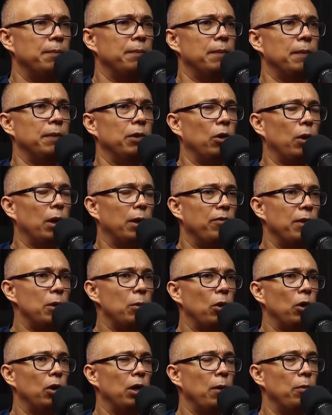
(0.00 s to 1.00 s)
So I feel
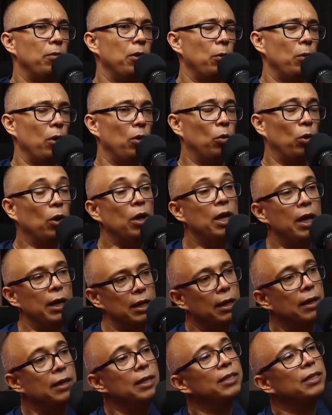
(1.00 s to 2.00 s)
more comfortable
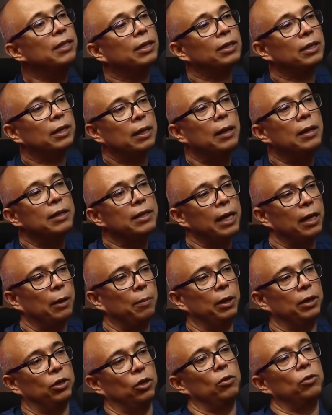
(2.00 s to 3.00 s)
working in this
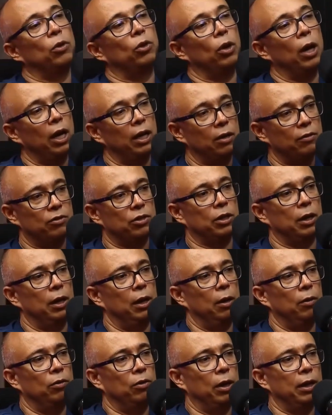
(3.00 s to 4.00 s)
segment of drives.
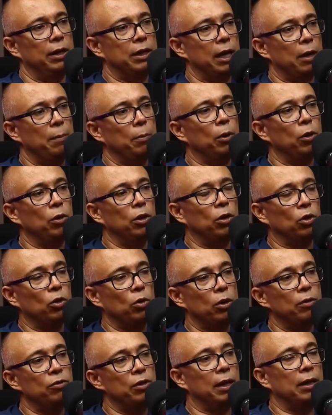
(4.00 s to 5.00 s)
For example, the
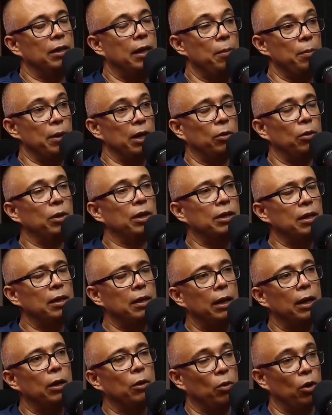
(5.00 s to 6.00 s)
2 effects I made
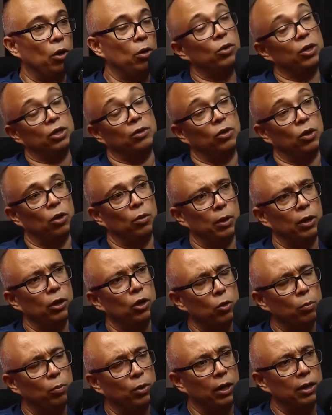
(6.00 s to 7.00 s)
recently were reverb and
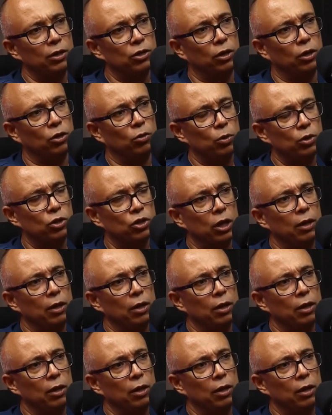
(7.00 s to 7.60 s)
compressors, which